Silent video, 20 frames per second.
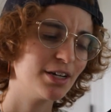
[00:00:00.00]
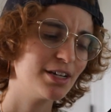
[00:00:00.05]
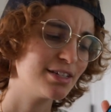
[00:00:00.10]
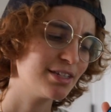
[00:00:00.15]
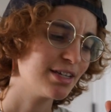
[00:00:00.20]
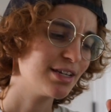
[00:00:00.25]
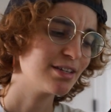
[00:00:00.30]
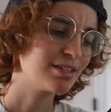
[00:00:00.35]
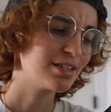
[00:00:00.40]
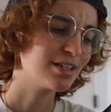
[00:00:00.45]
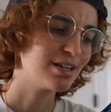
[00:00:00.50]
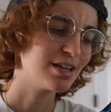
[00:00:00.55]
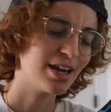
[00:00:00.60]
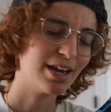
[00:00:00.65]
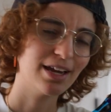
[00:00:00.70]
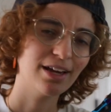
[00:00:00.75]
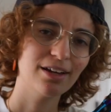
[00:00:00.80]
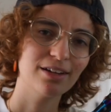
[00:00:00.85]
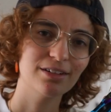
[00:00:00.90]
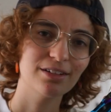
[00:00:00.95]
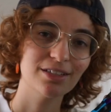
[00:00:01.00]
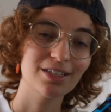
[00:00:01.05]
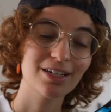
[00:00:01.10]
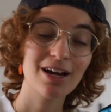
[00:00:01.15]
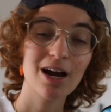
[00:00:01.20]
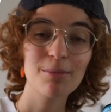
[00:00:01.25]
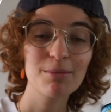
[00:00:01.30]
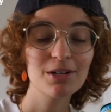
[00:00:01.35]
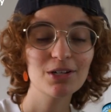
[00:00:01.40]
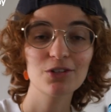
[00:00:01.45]
it's easy, and it
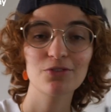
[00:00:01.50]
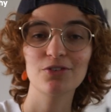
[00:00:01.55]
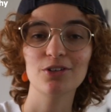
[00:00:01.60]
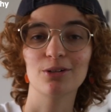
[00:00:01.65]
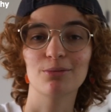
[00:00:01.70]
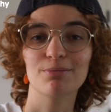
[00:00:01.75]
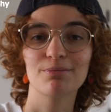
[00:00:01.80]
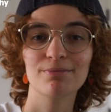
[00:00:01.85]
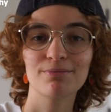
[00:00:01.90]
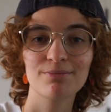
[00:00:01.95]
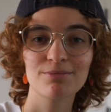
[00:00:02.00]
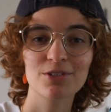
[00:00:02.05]
got me into film.